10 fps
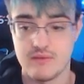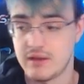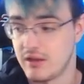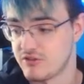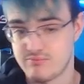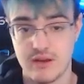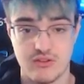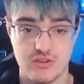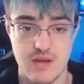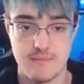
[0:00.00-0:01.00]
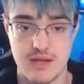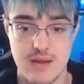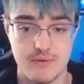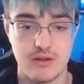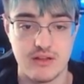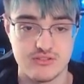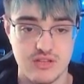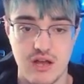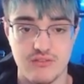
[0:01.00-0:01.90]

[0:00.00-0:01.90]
You know, spring's coming up and all that stuff.